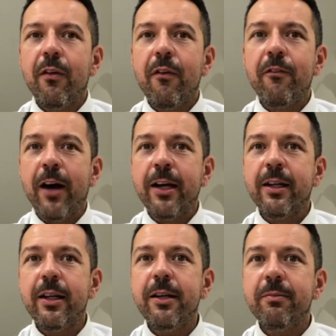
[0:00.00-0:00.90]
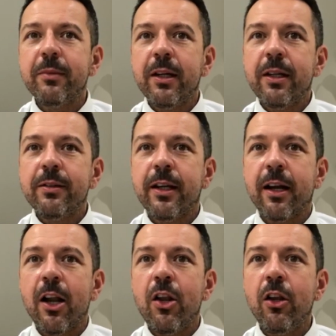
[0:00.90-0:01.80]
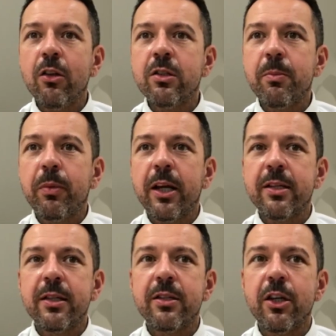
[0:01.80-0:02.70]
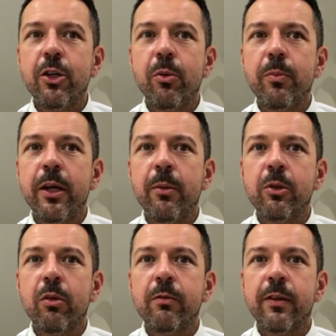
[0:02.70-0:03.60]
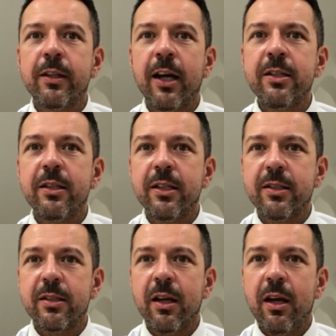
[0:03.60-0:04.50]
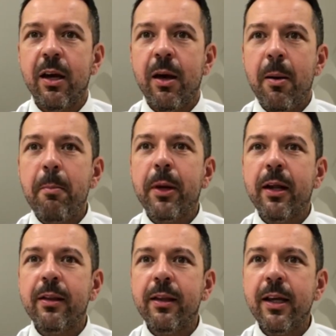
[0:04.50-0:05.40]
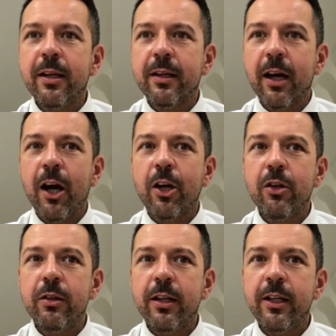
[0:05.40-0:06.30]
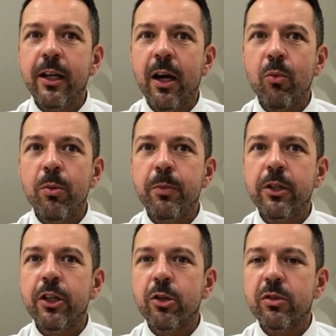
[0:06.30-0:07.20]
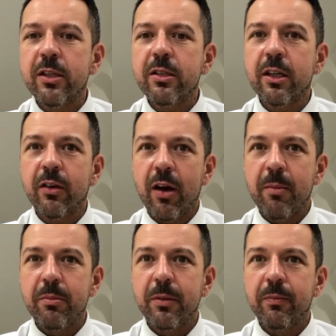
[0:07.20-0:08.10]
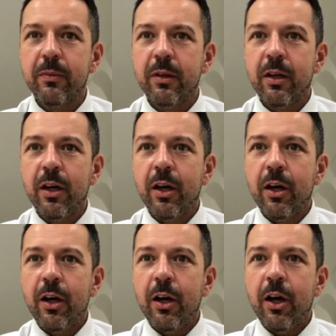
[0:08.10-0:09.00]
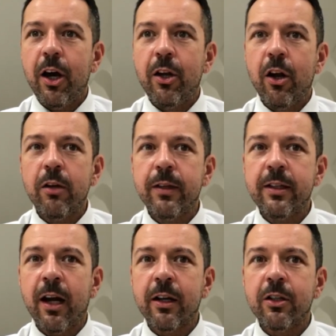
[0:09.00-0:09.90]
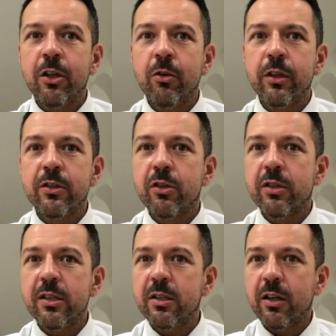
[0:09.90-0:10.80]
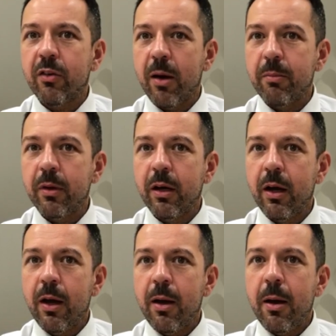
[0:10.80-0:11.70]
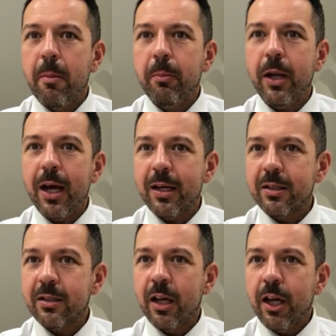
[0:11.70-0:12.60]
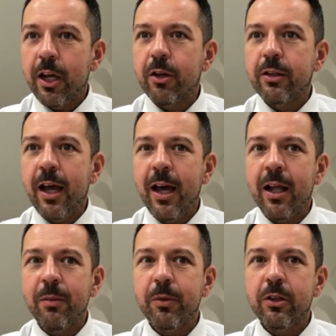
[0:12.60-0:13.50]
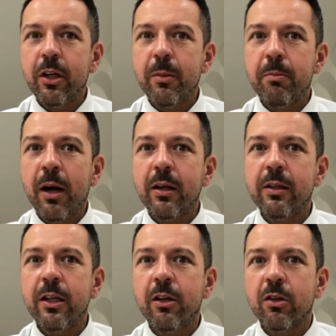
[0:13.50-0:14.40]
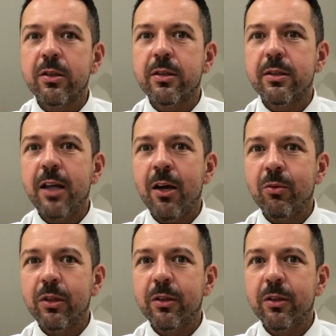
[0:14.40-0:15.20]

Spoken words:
Finally, there are lots of places you will be able to advertise this, but I think a good idea would be to use Instagram. A lot of our target audience use Instagram. Plus, it could help to keep marketing costs down.